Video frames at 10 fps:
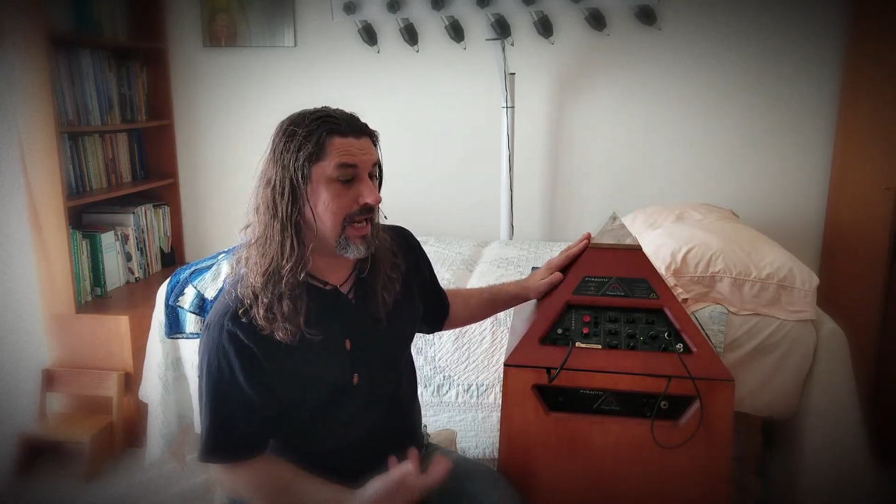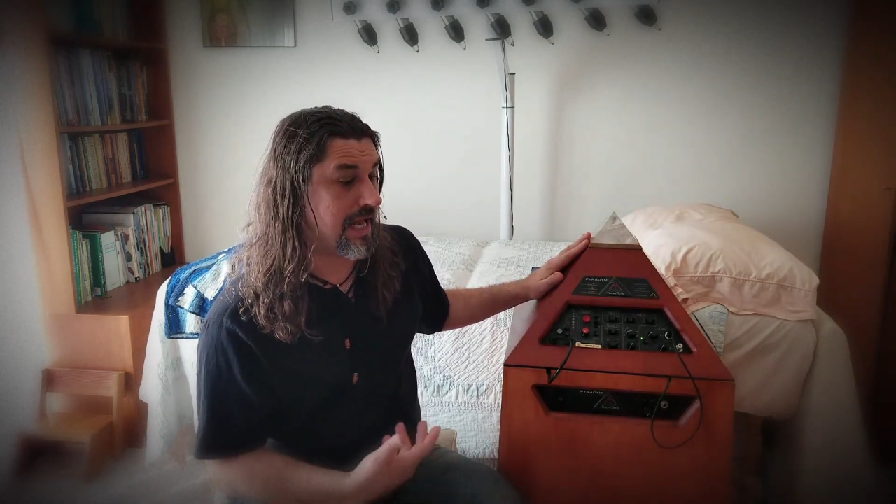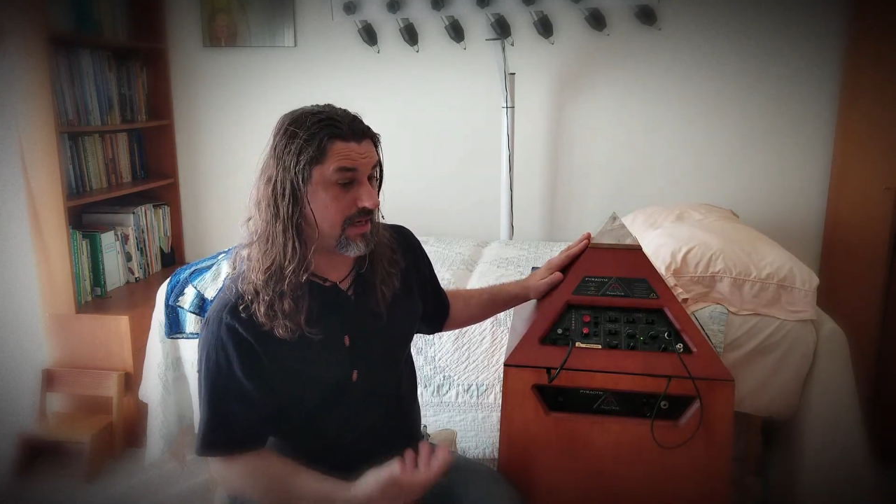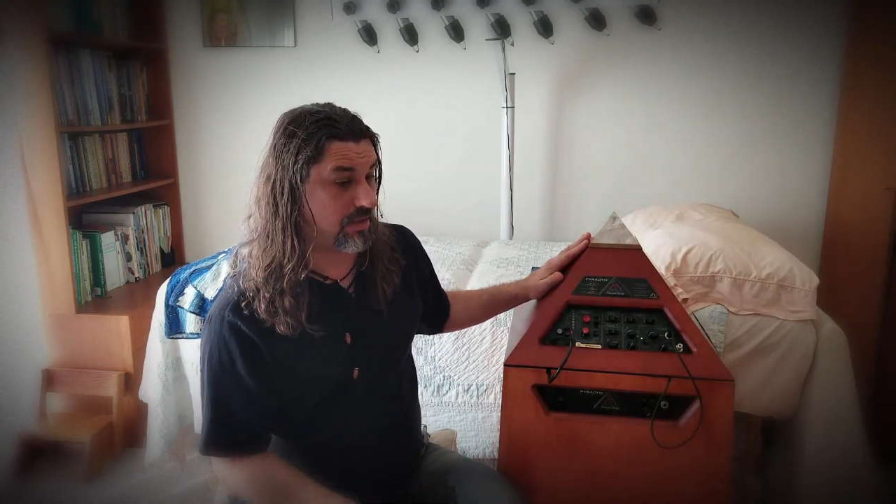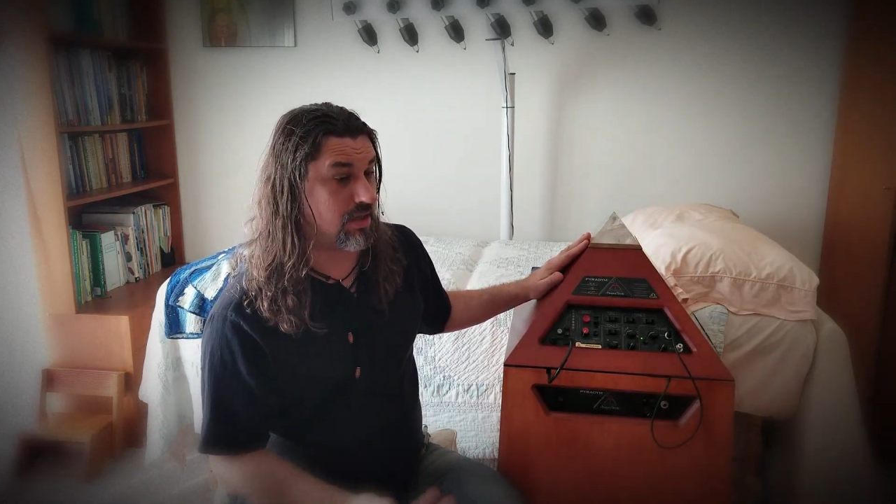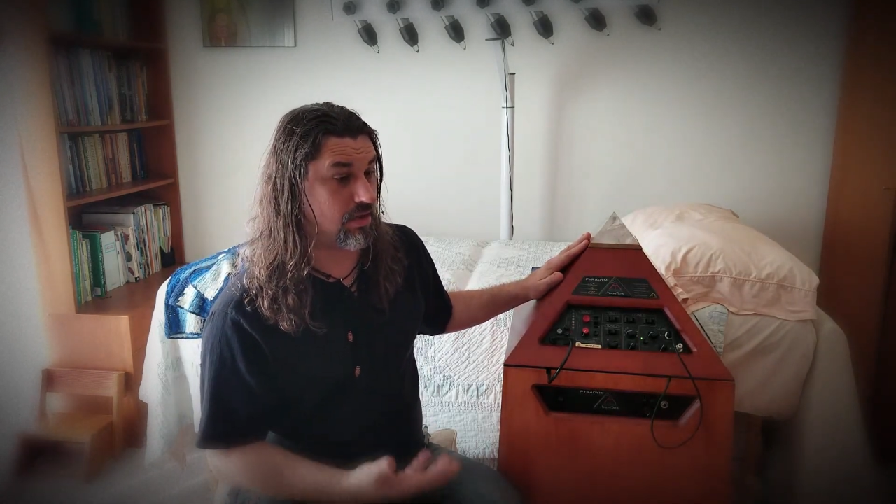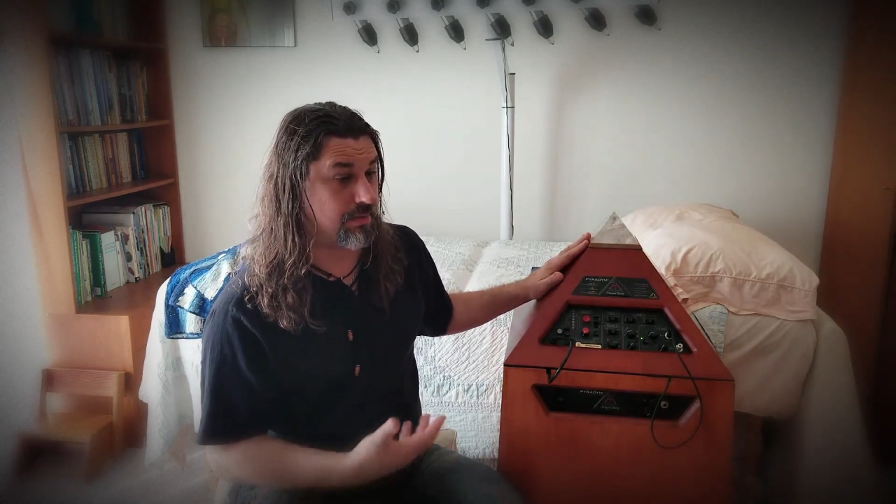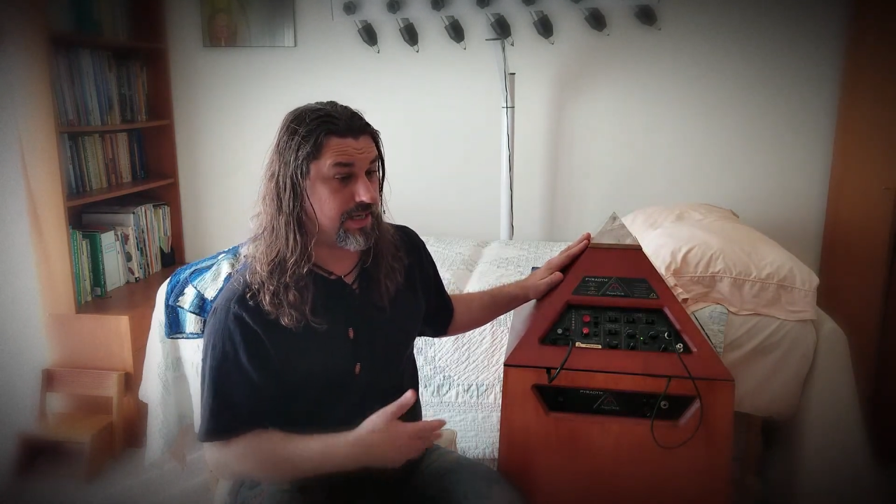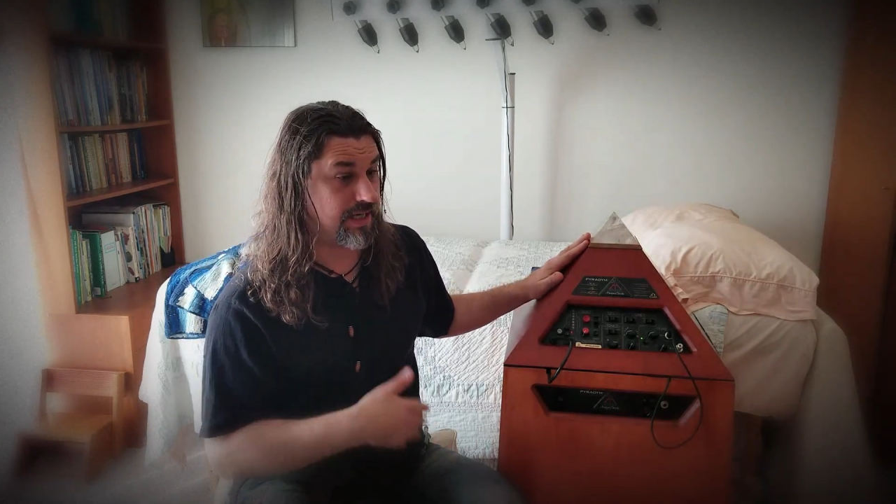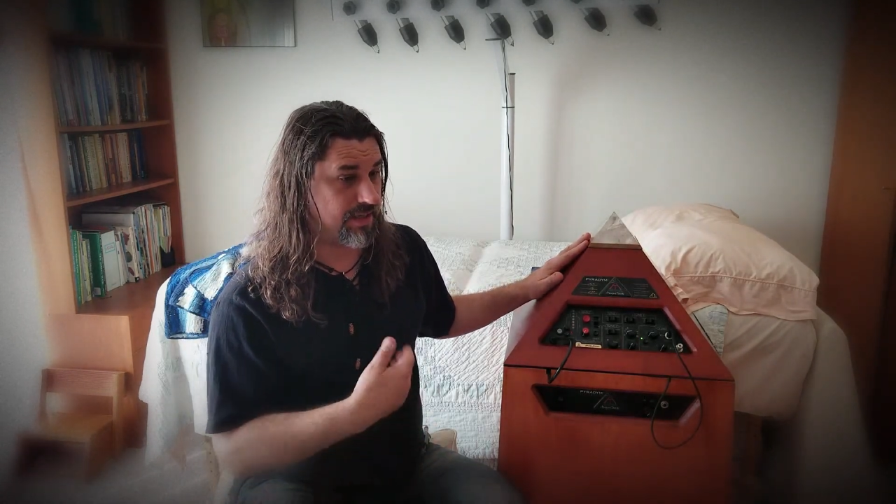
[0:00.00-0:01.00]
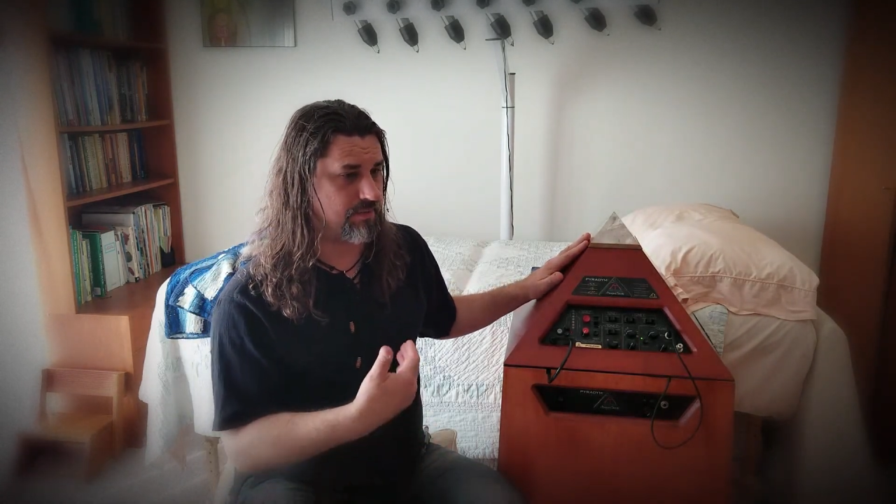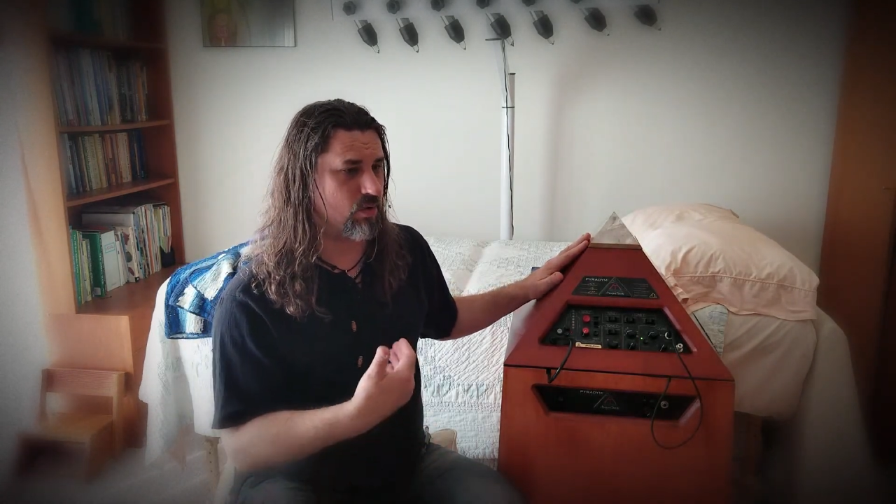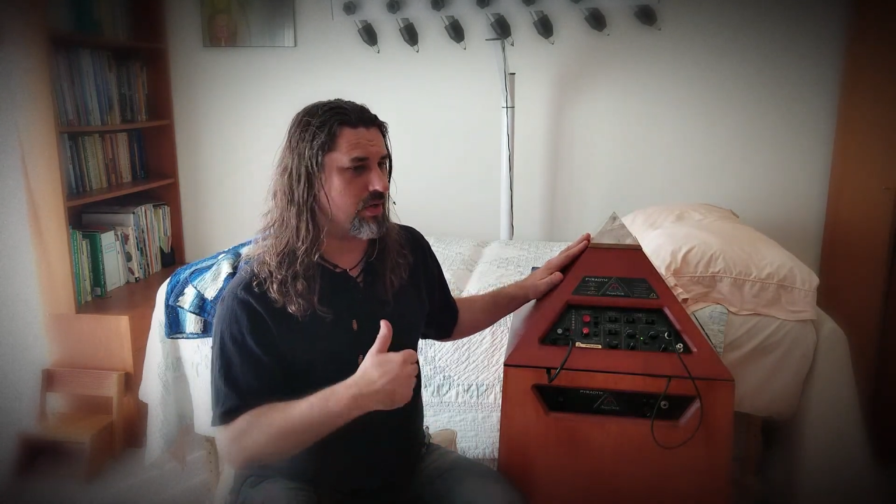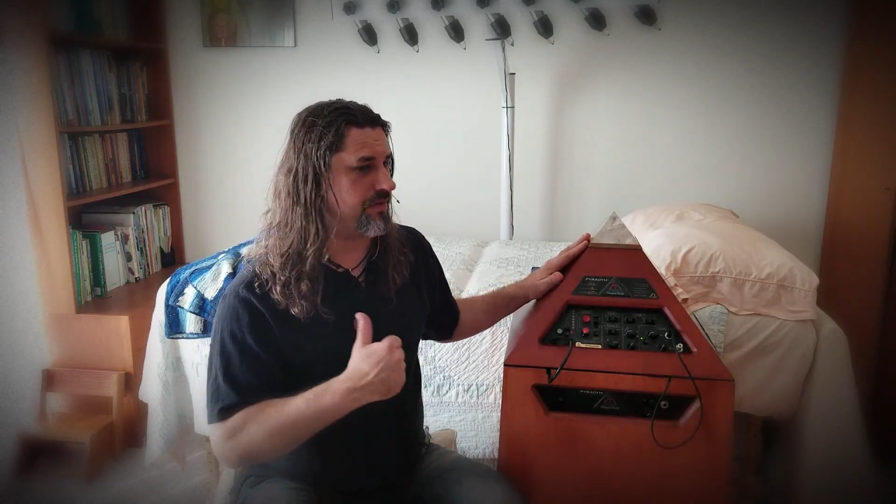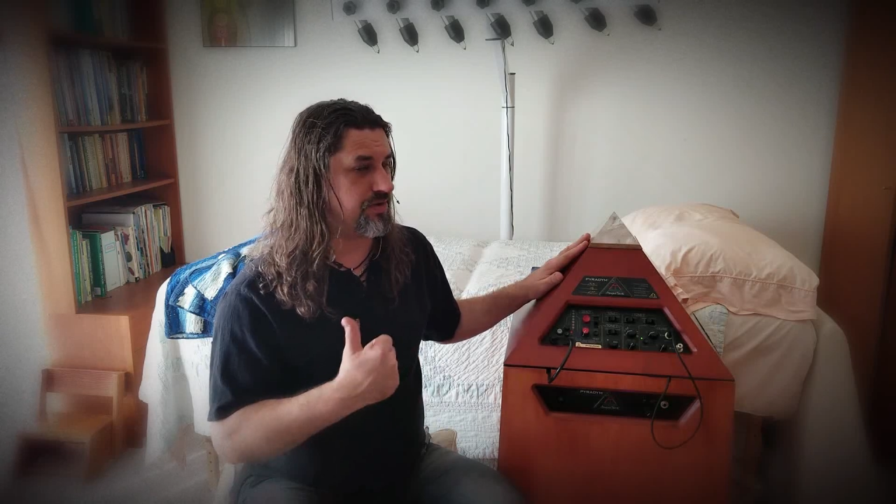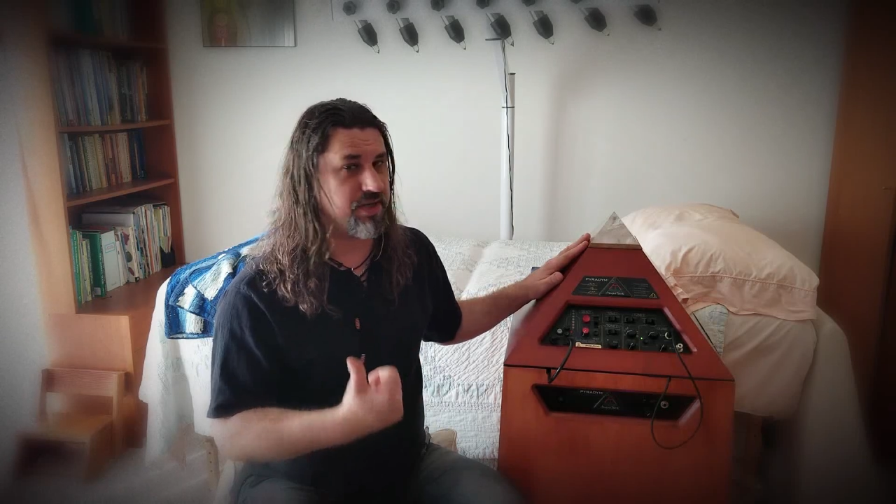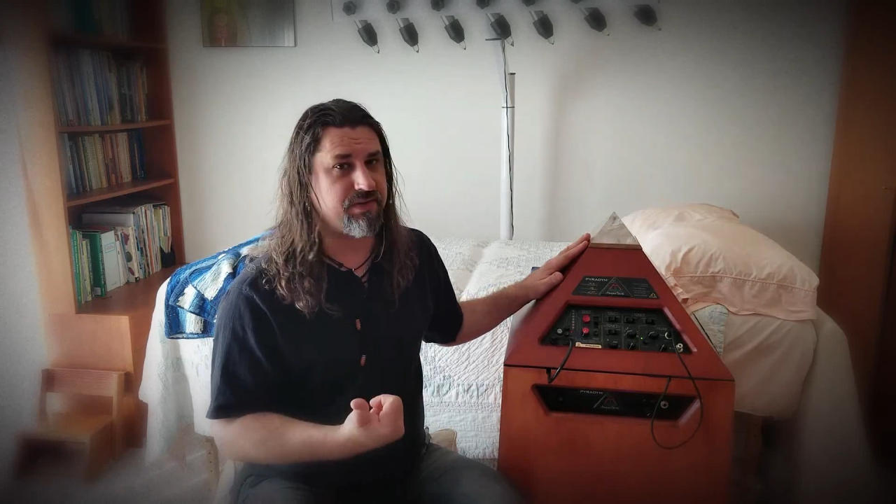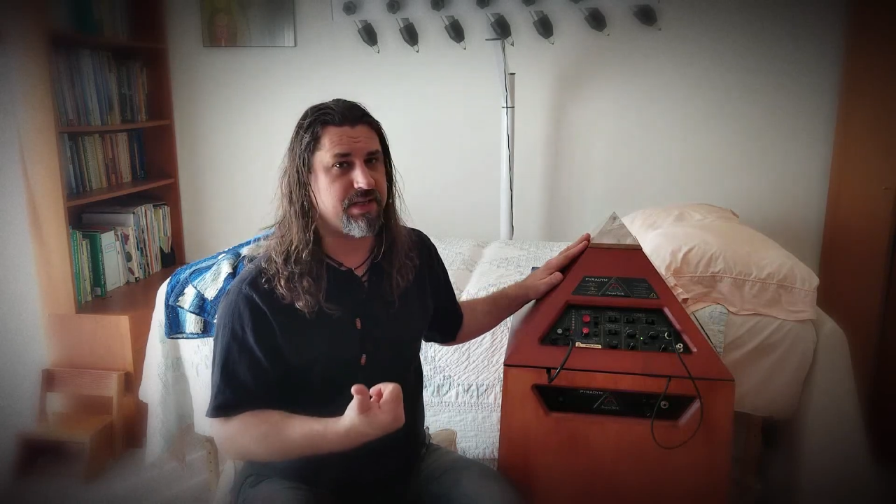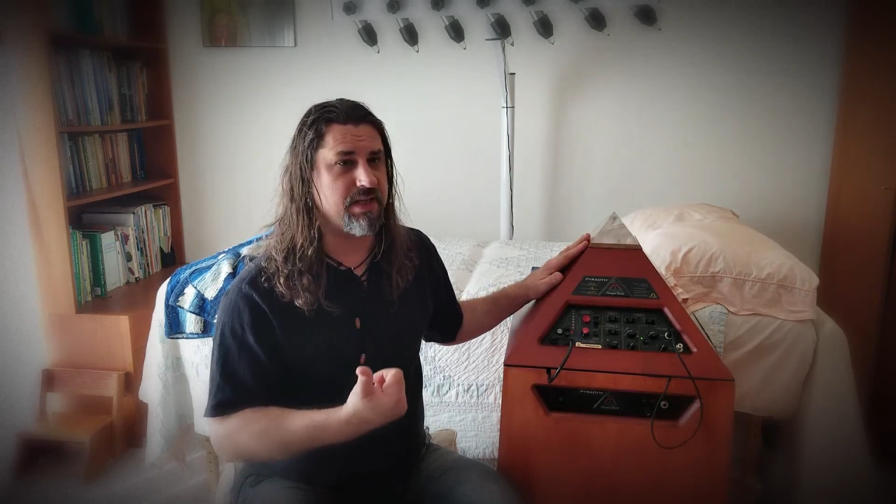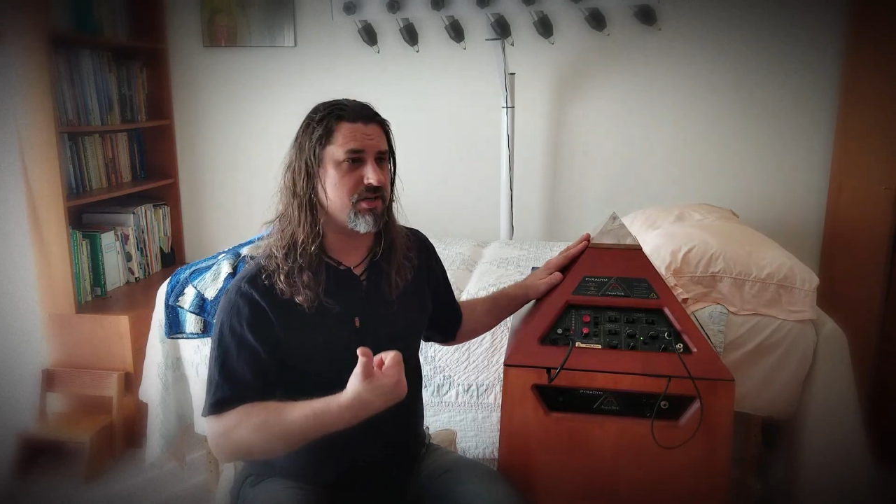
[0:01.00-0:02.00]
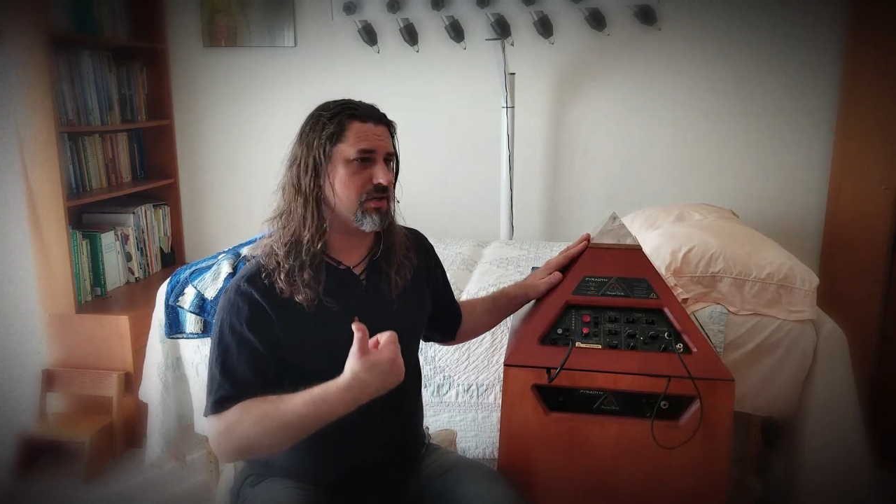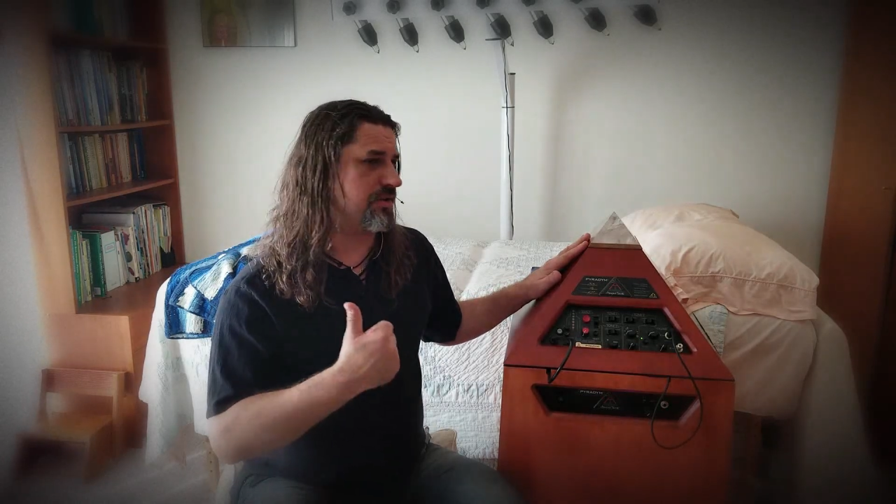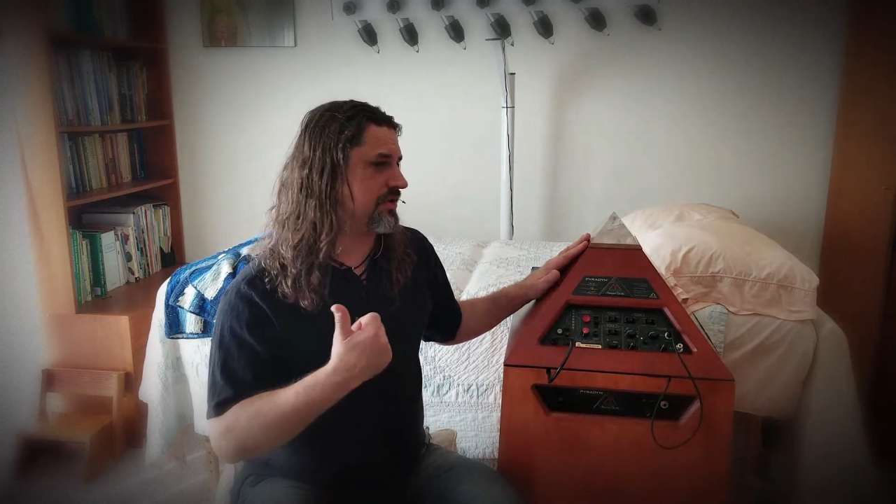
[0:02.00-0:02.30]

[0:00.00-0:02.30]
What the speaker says: Analog meaning, number one, there's nothing digital,